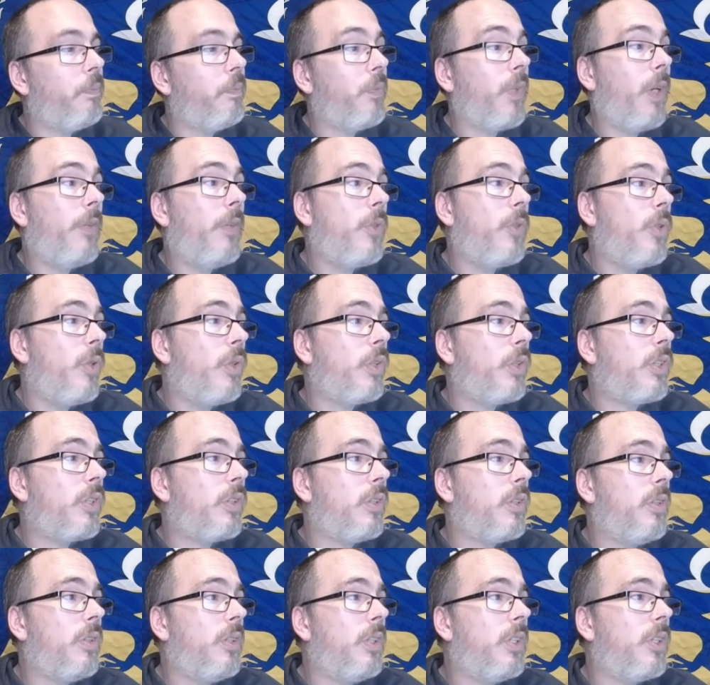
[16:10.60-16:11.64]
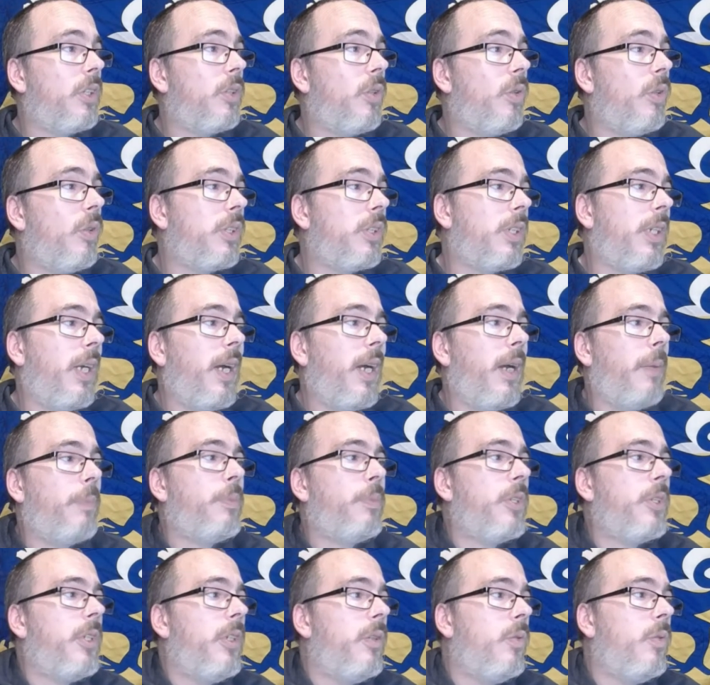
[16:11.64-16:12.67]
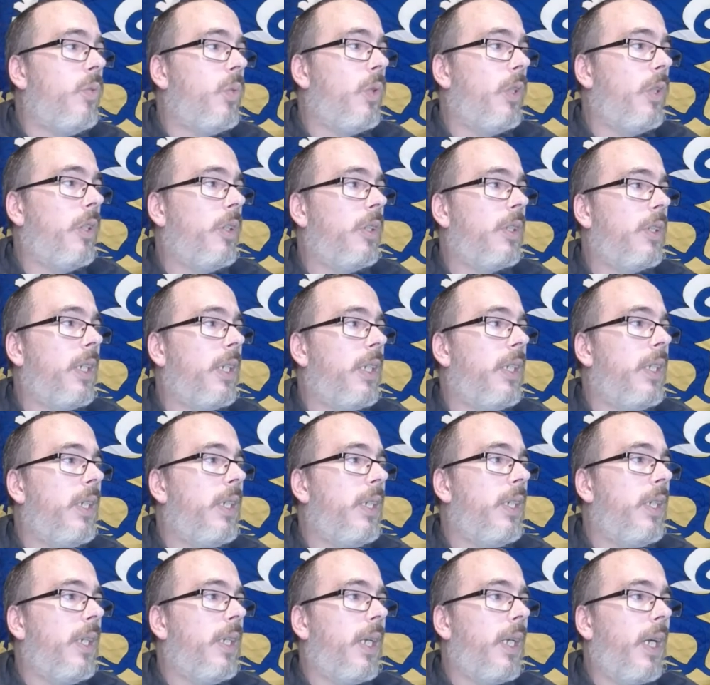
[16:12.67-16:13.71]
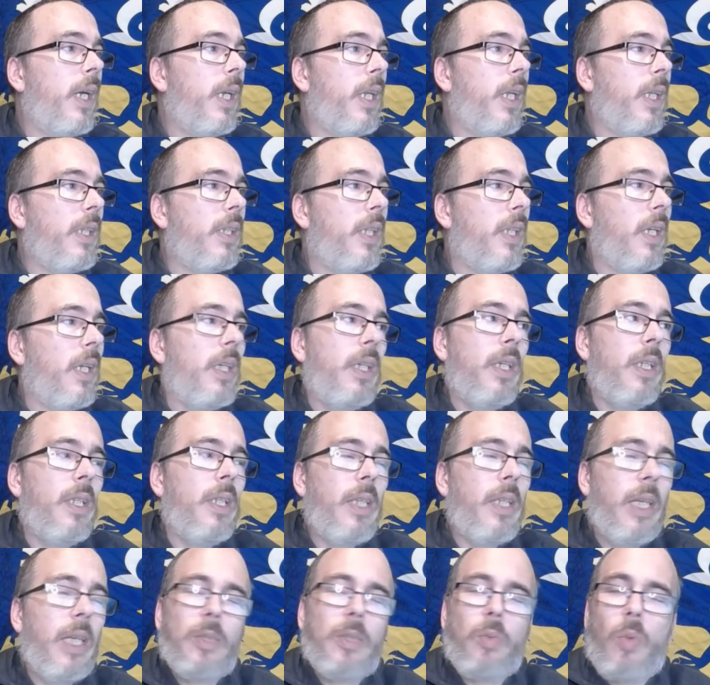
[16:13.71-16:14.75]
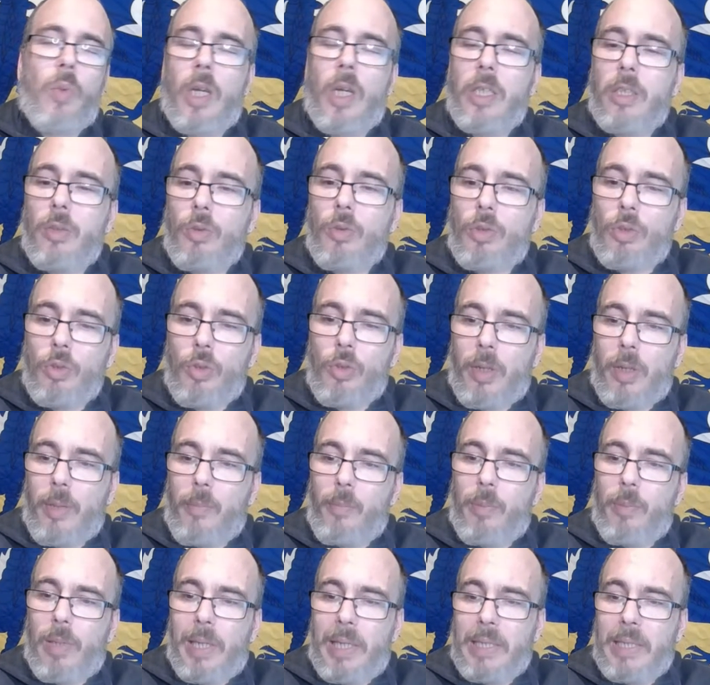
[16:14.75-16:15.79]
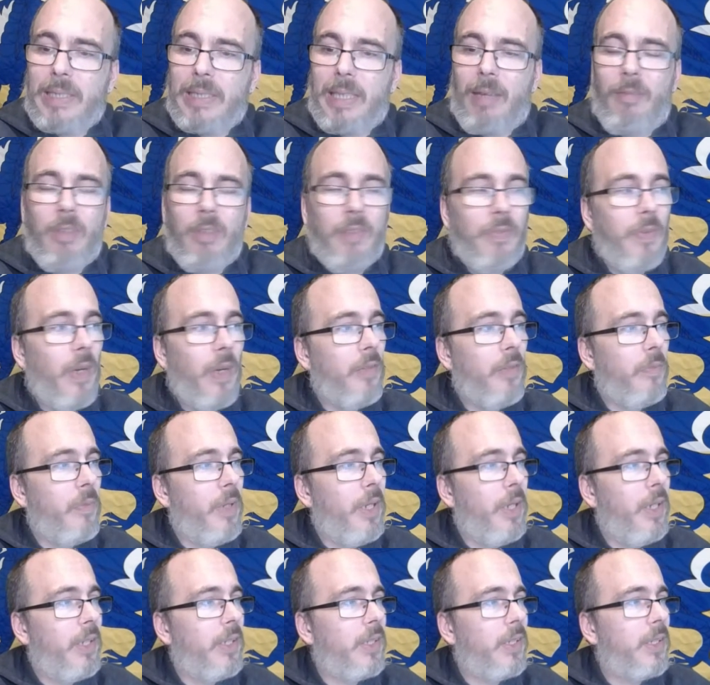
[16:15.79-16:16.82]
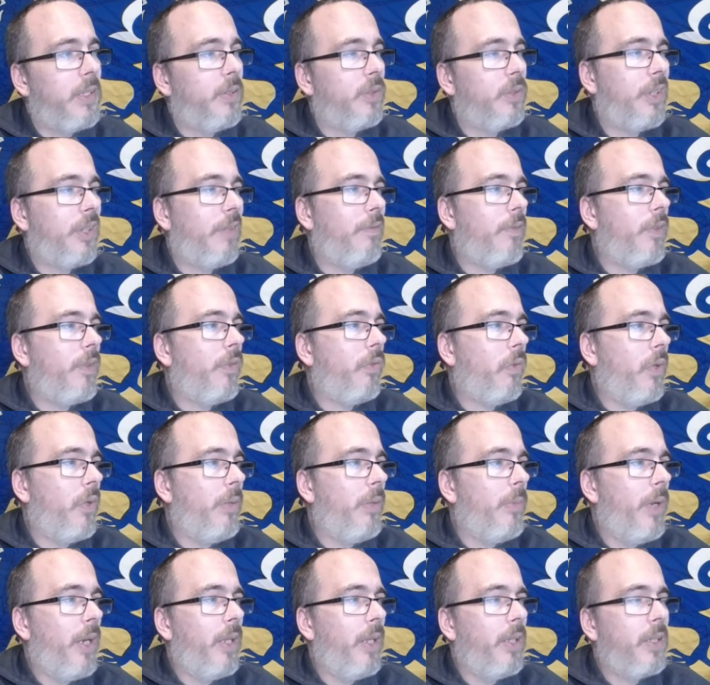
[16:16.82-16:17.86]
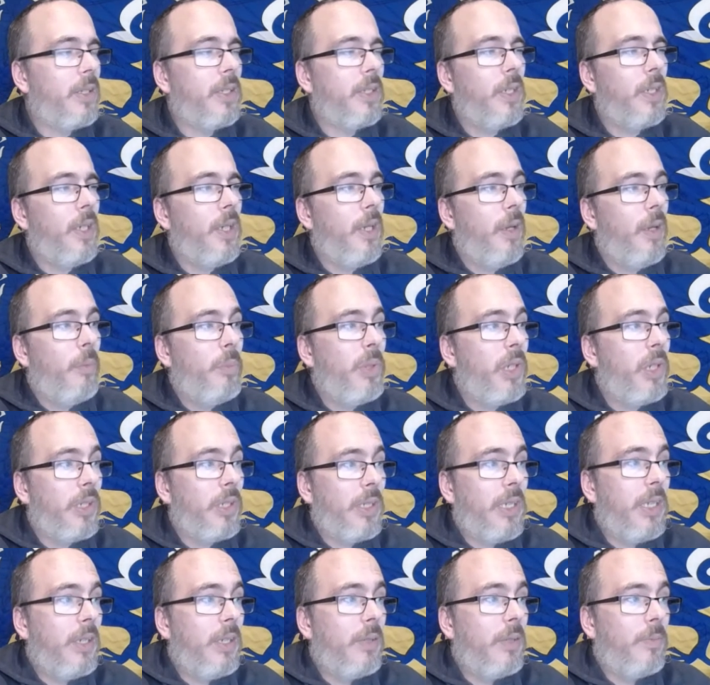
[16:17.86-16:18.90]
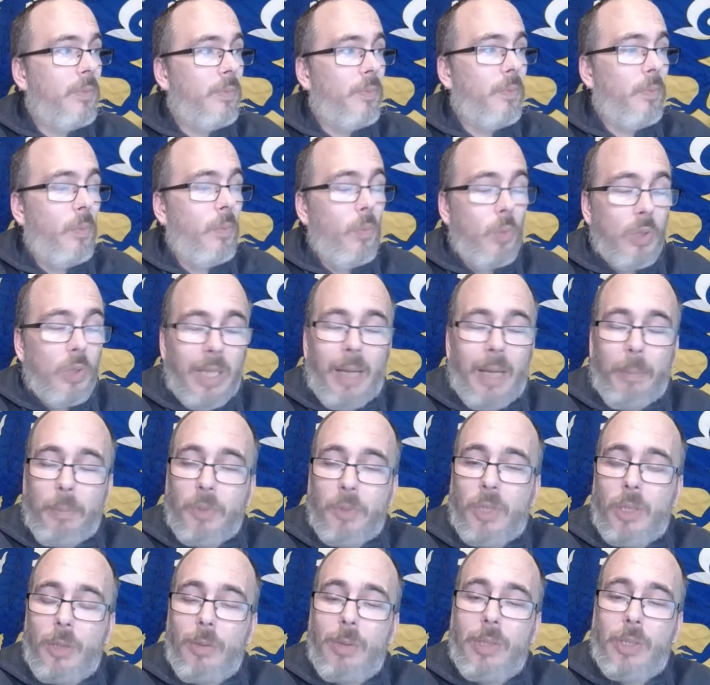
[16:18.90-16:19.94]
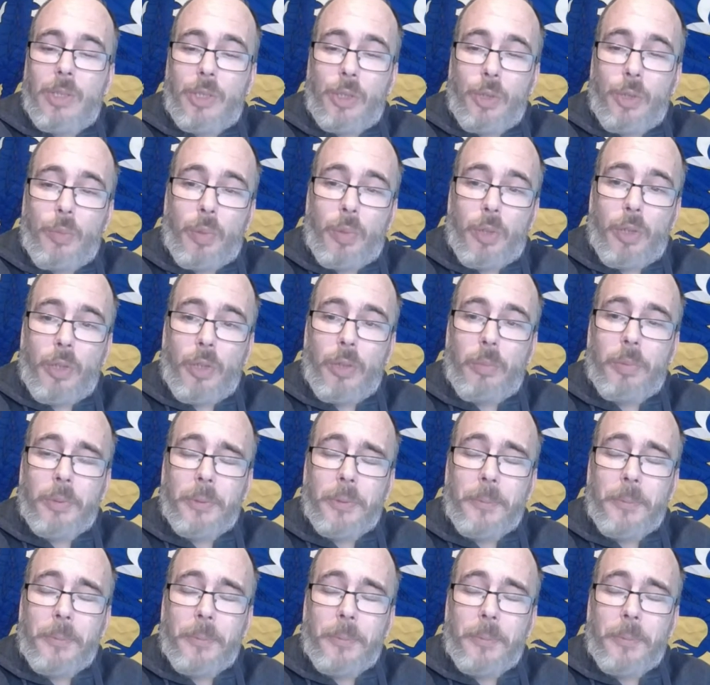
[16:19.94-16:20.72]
of course, he scores an absolute worldie. And I think that's why you saw him play 75 minutes or 73 minutes, because he was absolutely superb.